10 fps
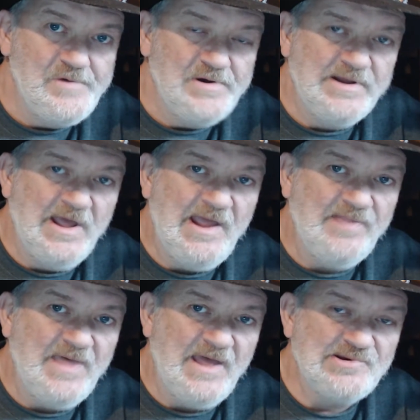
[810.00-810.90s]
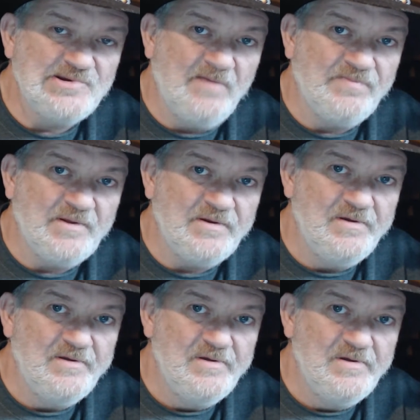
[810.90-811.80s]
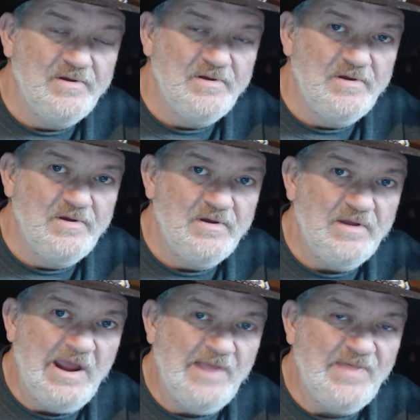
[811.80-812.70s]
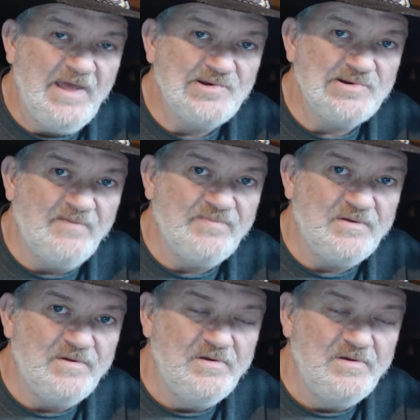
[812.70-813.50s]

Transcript: Now, ain't that something? Ain't that something?